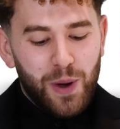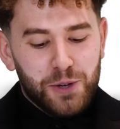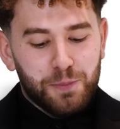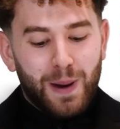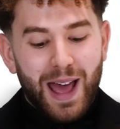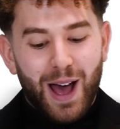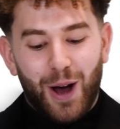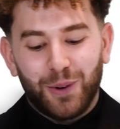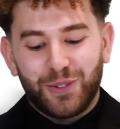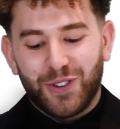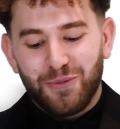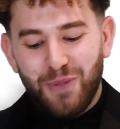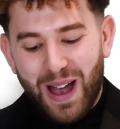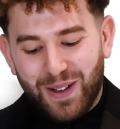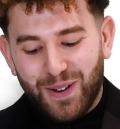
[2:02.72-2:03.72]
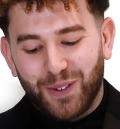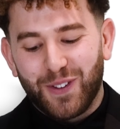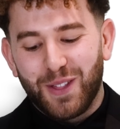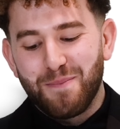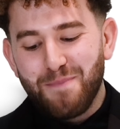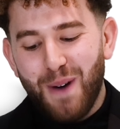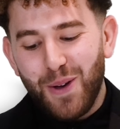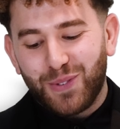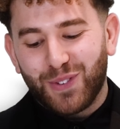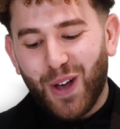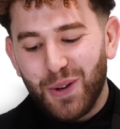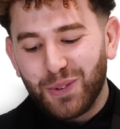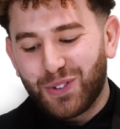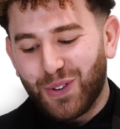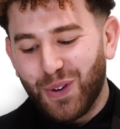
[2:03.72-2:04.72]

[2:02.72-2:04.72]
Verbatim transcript: Which player holds the record for the most goals